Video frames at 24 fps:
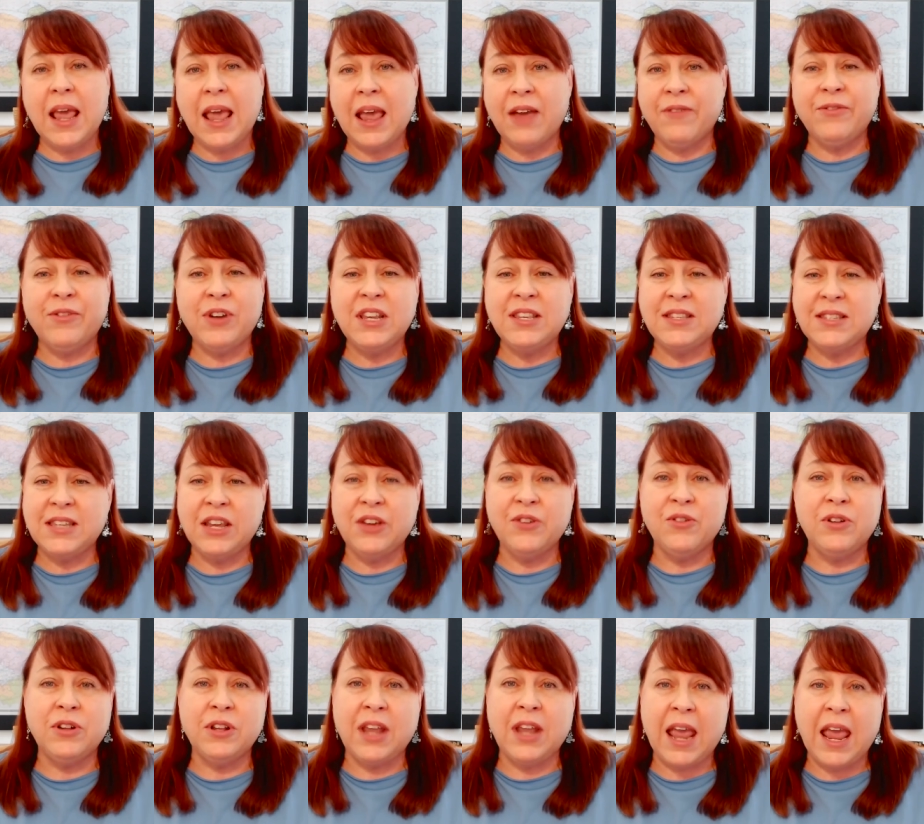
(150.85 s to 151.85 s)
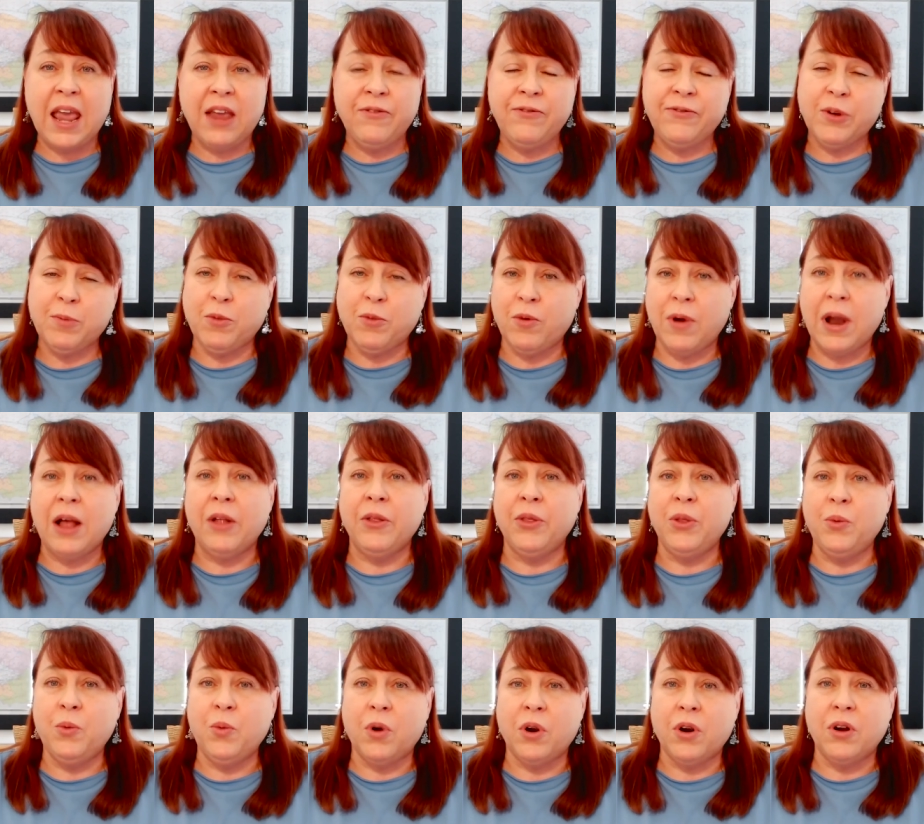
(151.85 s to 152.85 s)
every single day from around
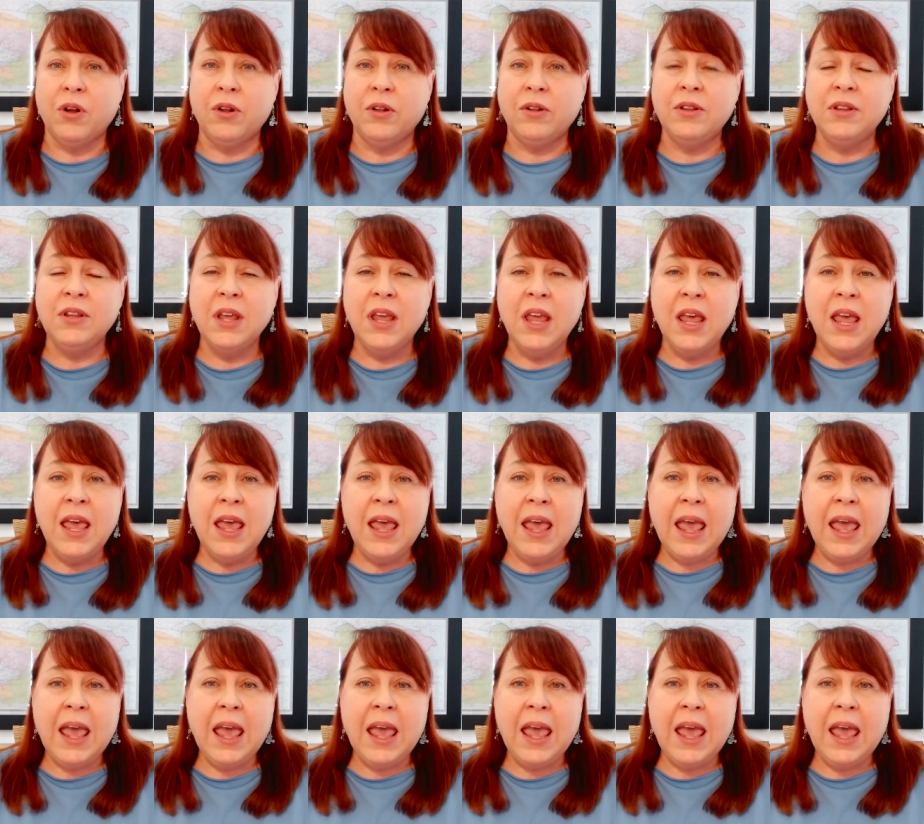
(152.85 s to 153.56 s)
the world.